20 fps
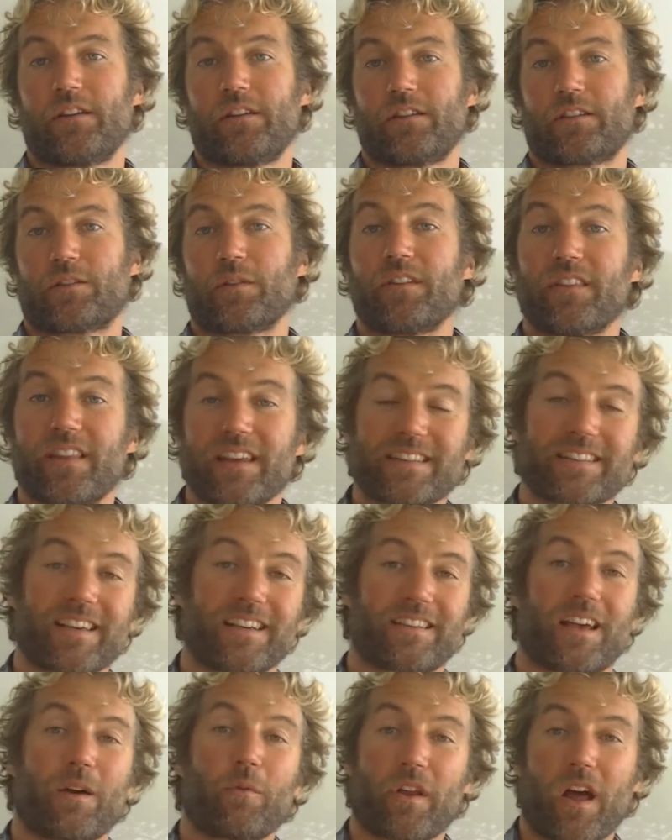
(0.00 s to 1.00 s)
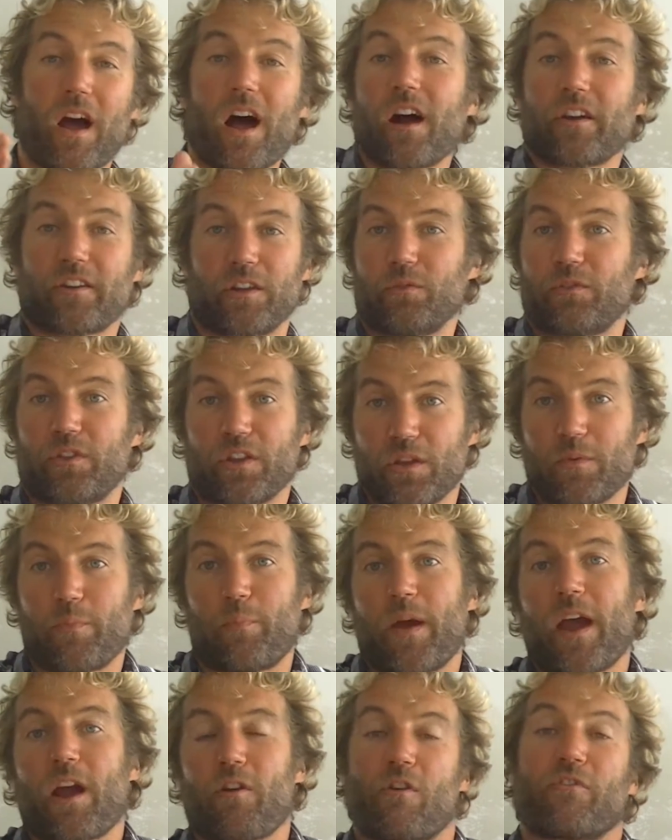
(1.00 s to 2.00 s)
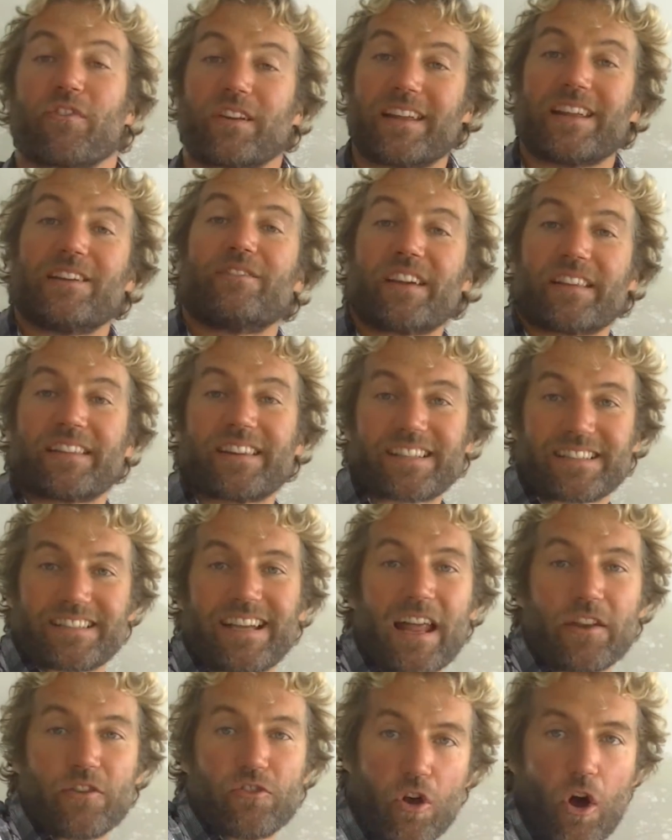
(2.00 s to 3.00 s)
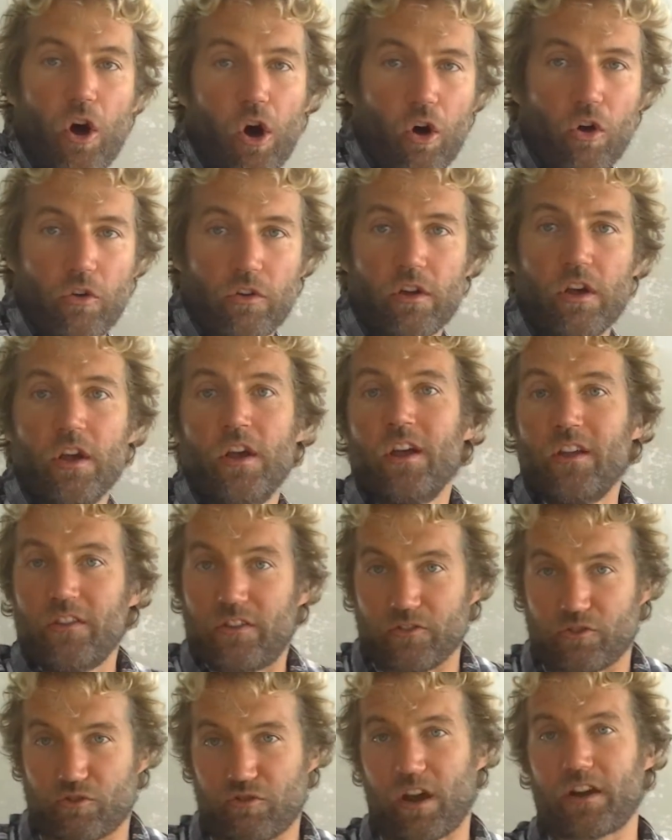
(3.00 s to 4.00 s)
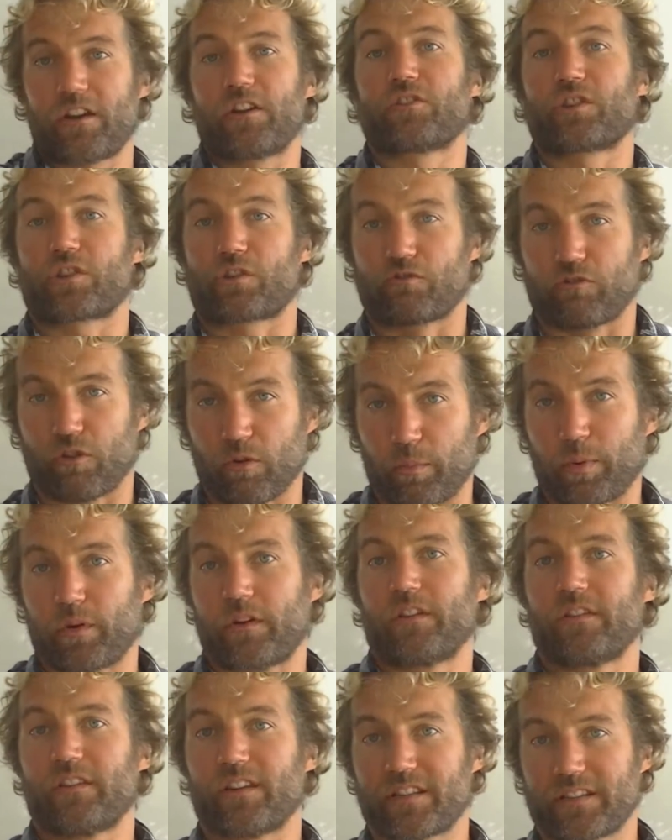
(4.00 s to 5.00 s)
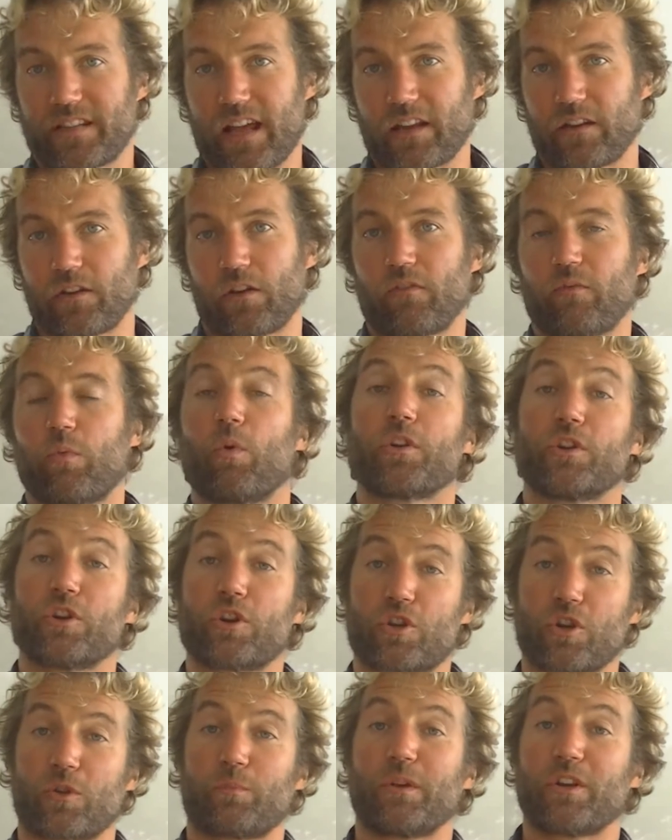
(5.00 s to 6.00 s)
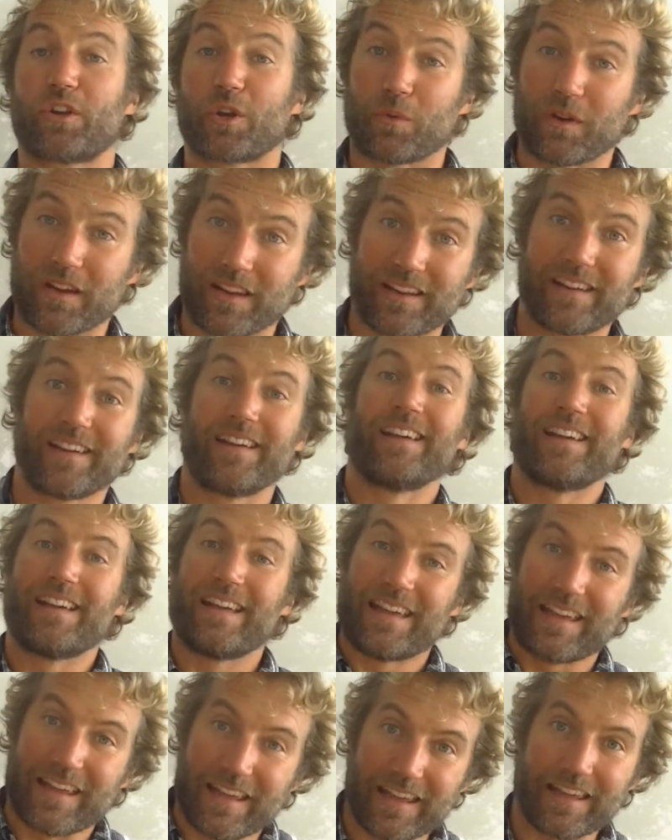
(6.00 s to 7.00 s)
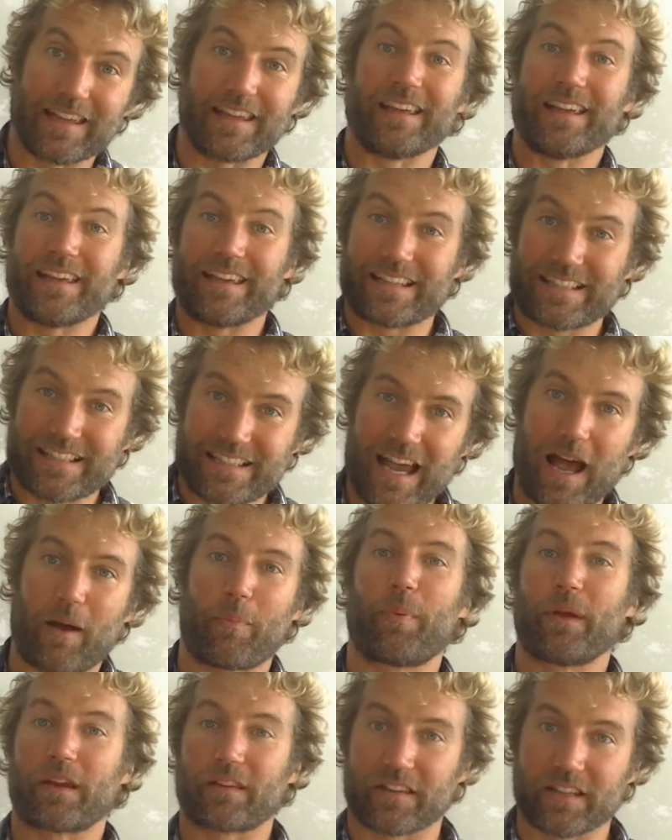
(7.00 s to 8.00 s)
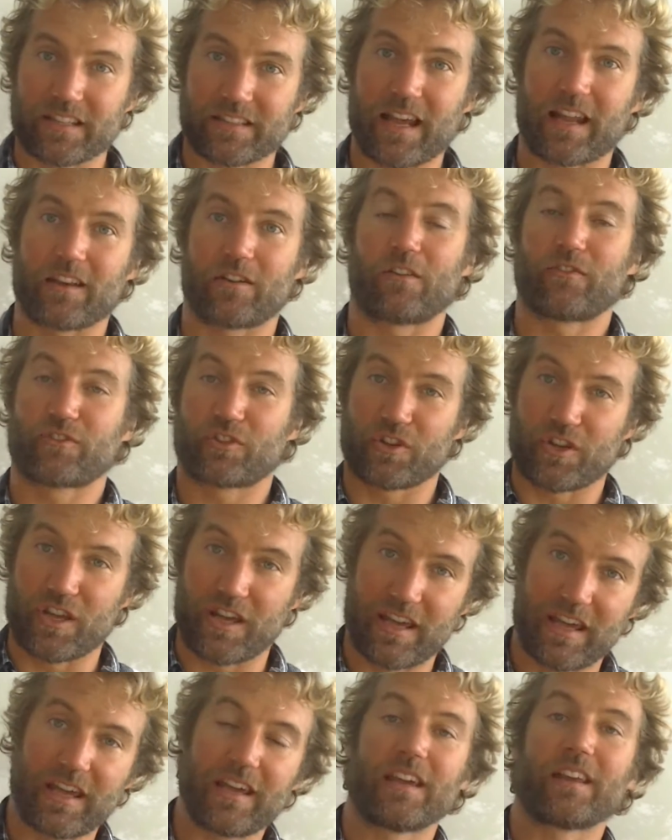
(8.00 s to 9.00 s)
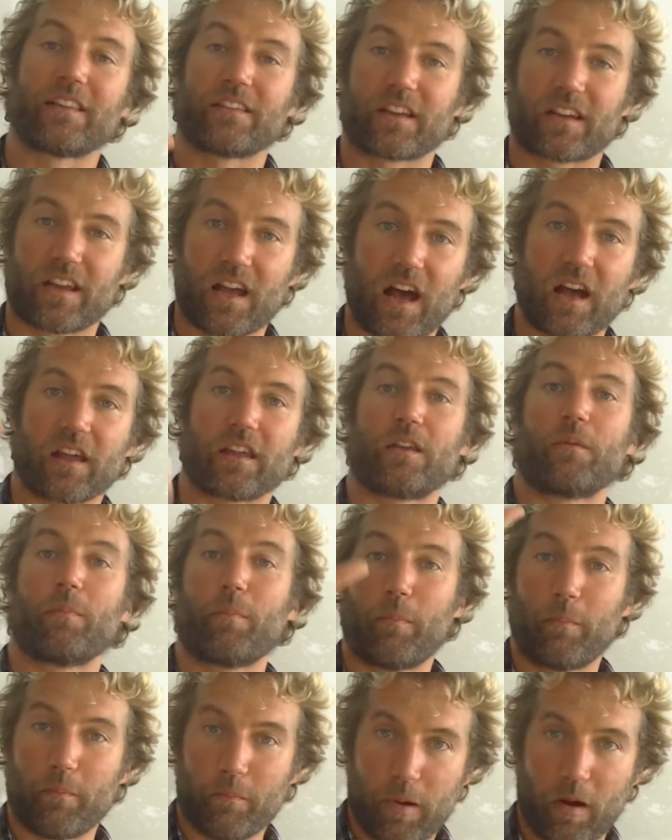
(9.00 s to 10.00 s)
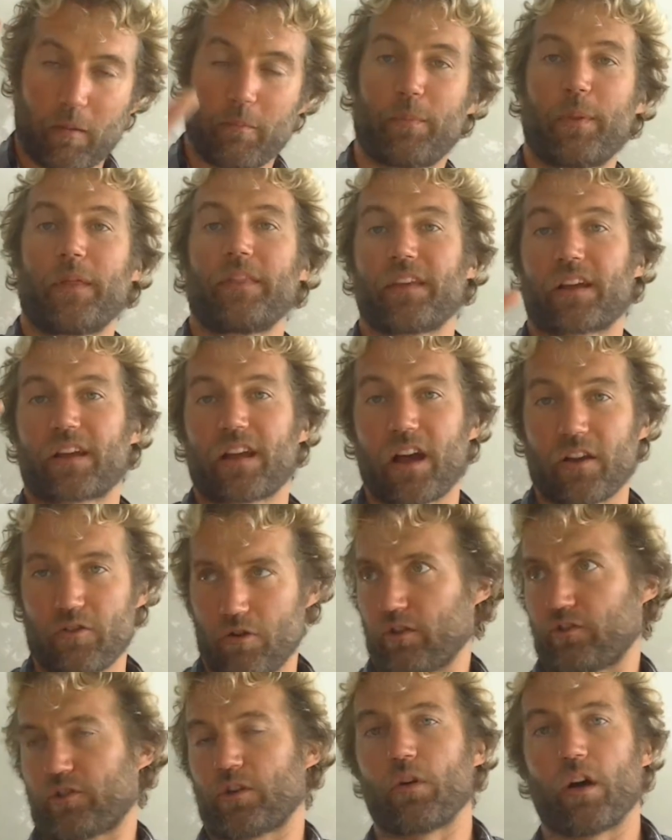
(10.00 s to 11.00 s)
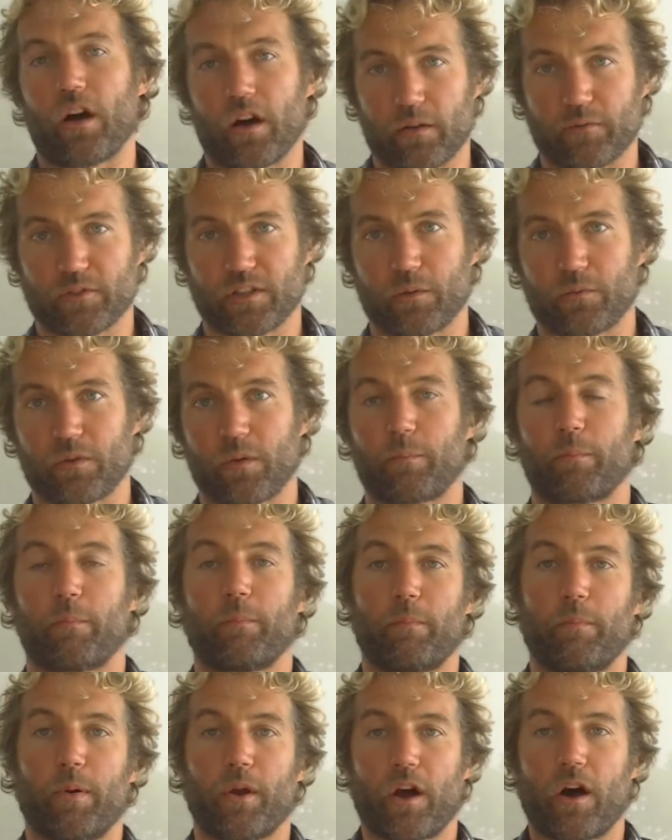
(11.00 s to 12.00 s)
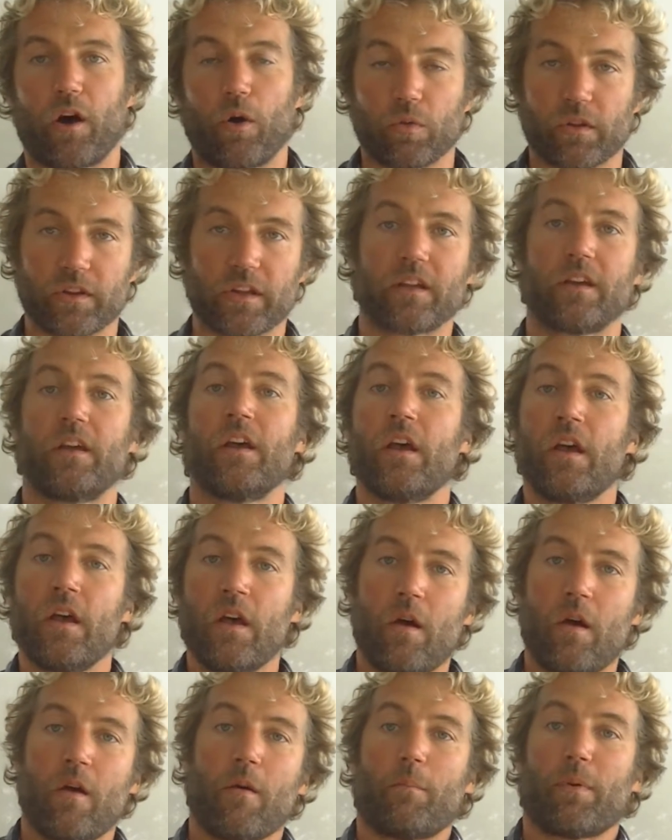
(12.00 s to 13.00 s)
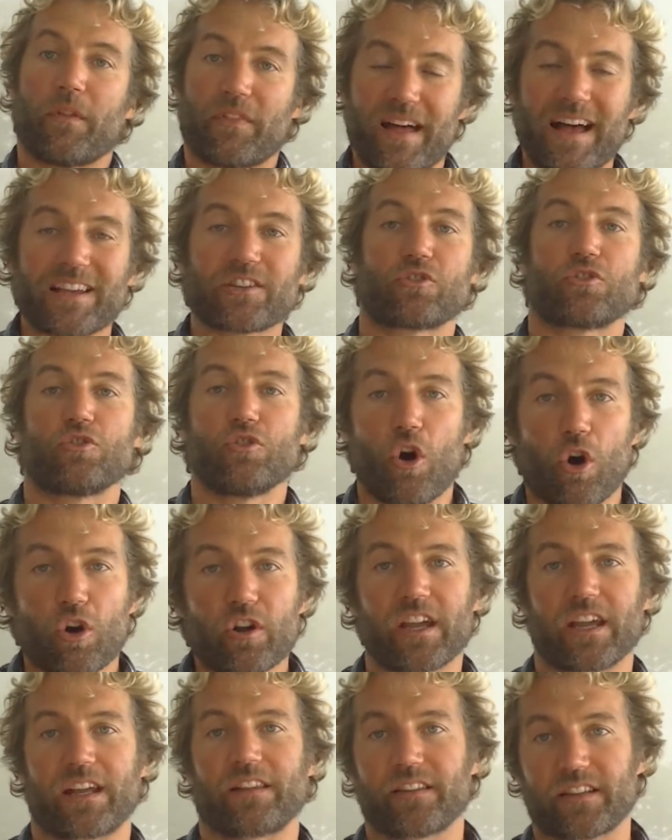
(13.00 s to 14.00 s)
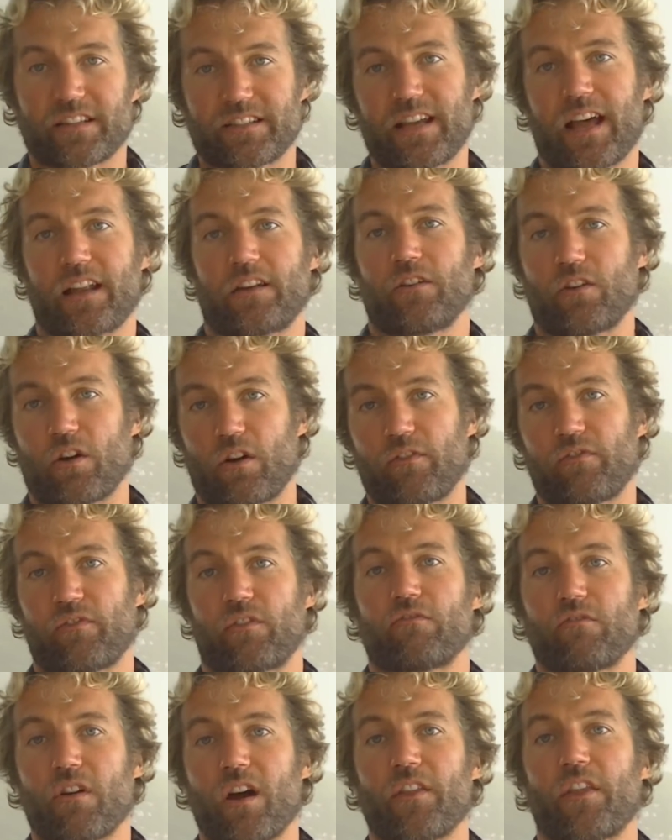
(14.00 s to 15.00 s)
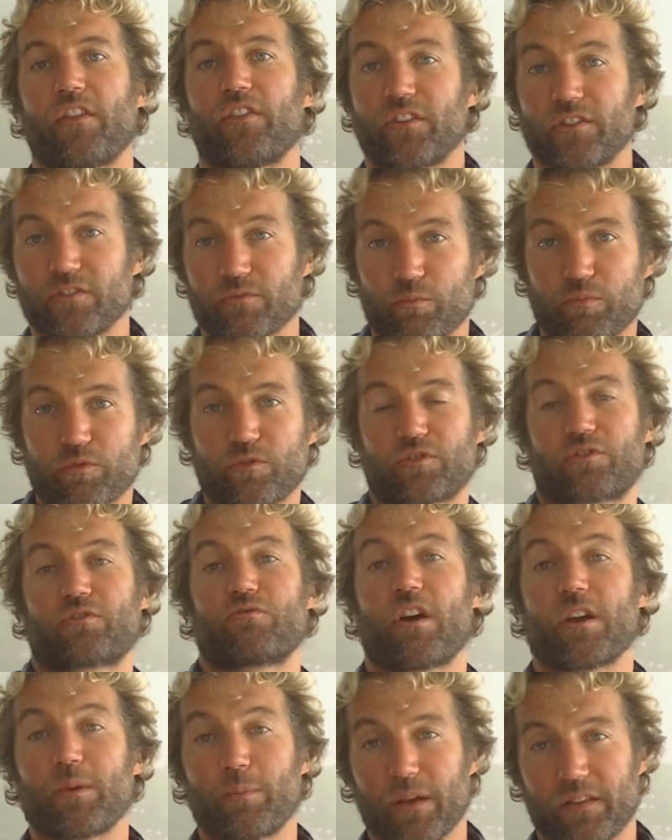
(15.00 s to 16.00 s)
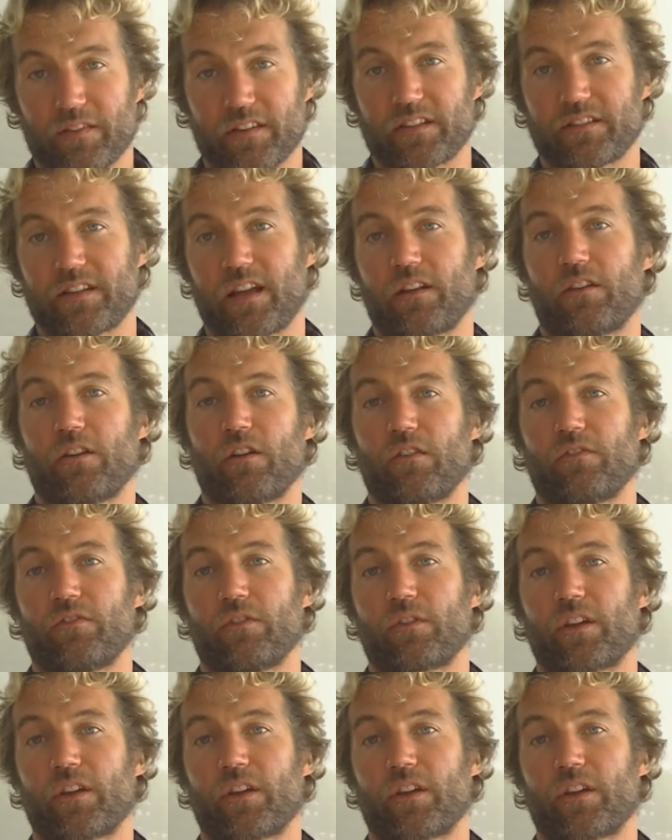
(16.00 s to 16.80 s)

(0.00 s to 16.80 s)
So in this case, I would argue that you're better off leaving the sand on than trying to scrub the sand off. What you should be doing is tapping the sand off. So you're hitting the kite, you're pumping the kite, not too hard, obviously you don't want to put a hole in it, but that's knocking the sand off rather than scraping the sand off.